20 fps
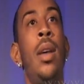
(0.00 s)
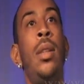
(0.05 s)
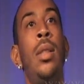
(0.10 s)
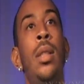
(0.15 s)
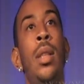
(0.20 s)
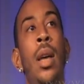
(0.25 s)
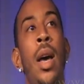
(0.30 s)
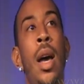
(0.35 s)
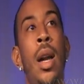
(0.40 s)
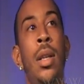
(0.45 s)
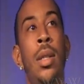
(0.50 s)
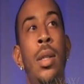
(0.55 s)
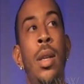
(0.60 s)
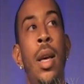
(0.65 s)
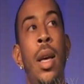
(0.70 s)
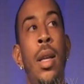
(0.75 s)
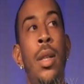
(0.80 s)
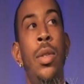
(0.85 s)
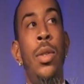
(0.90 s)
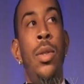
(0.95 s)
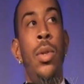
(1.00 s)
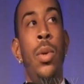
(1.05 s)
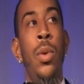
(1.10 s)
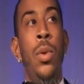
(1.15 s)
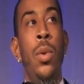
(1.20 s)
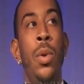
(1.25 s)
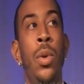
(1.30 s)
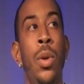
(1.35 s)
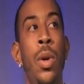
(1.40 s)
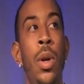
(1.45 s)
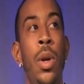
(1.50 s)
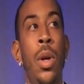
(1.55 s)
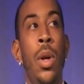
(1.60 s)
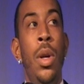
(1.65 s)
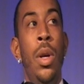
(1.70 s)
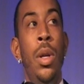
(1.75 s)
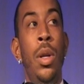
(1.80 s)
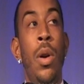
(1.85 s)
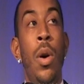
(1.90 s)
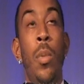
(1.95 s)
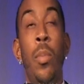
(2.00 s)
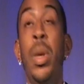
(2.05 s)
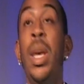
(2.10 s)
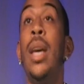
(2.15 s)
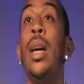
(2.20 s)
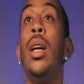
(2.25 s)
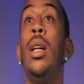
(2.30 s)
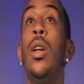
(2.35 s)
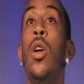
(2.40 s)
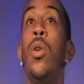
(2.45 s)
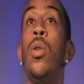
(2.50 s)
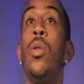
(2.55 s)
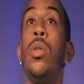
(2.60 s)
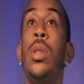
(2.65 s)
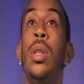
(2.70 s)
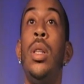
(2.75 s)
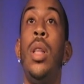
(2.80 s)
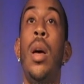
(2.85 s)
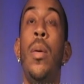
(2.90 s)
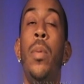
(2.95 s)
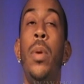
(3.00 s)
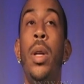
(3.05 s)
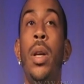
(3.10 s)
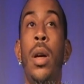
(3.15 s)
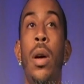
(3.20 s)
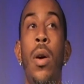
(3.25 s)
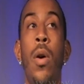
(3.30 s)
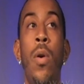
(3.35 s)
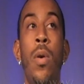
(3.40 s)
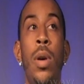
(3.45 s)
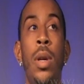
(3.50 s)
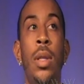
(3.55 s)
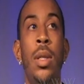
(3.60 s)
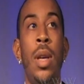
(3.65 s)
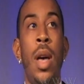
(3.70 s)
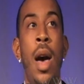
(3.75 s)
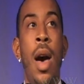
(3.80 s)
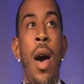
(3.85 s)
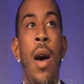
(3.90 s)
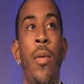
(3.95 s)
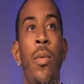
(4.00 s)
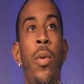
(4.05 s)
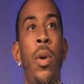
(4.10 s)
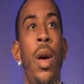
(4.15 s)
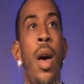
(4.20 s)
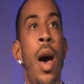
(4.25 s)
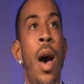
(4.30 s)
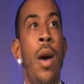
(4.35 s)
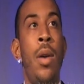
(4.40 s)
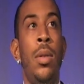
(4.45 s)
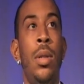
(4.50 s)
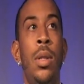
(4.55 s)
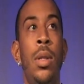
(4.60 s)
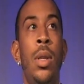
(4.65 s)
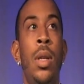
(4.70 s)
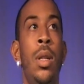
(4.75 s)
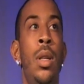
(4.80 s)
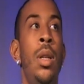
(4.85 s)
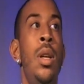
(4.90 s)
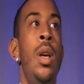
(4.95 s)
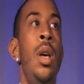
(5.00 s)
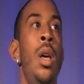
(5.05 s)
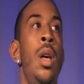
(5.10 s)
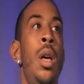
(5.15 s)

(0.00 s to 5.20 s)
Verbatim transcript: actually got a chance to, you know, being a local celebrity and going to halfway houses and,